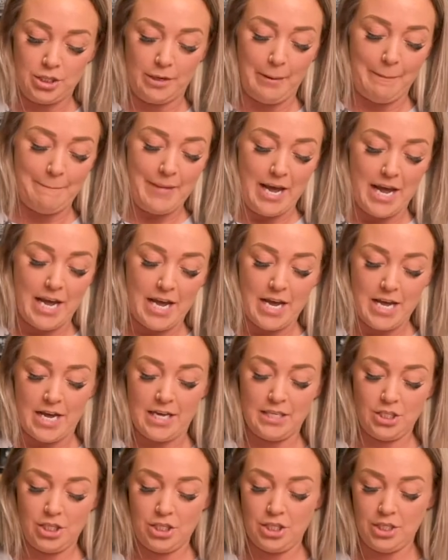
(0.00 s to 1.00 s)
or
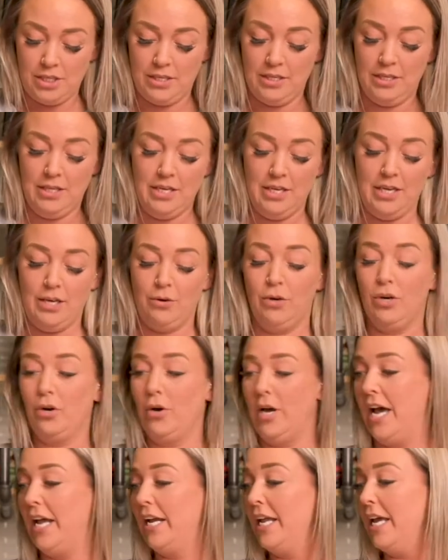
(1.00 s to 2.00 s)
mash. We'll go
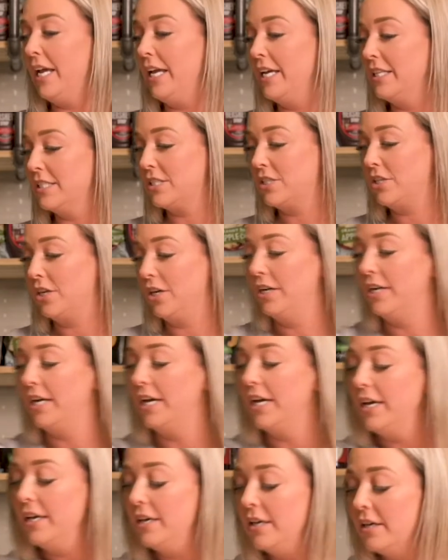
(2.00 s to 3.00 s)
ahead and get
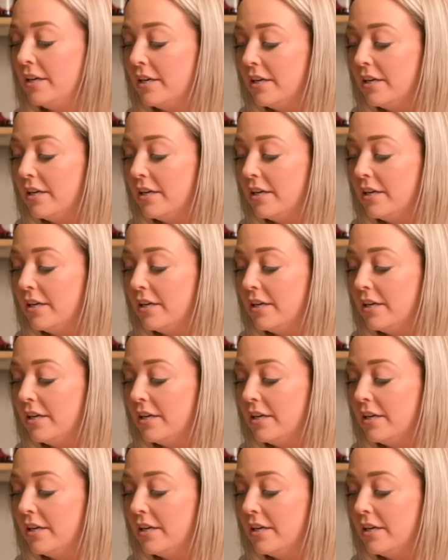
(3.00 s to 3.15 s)
started.